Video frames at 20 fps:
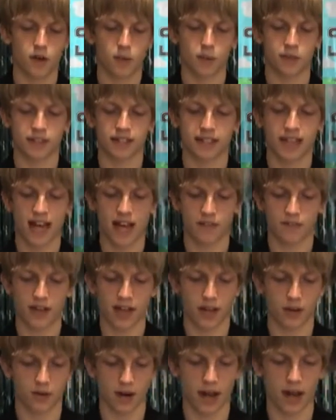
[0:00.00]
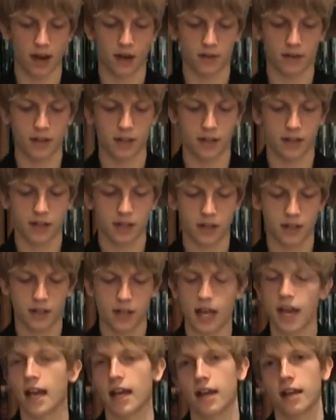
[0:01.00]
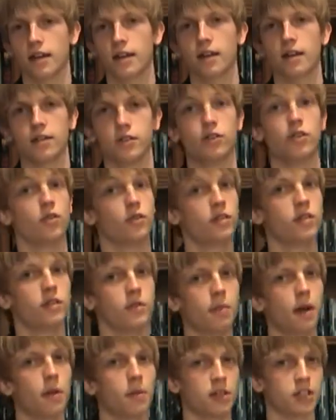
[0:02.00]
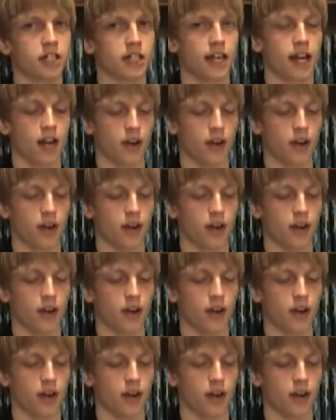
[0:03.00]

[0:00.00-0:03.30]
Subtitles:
with the cafe crowd, and due to the publishing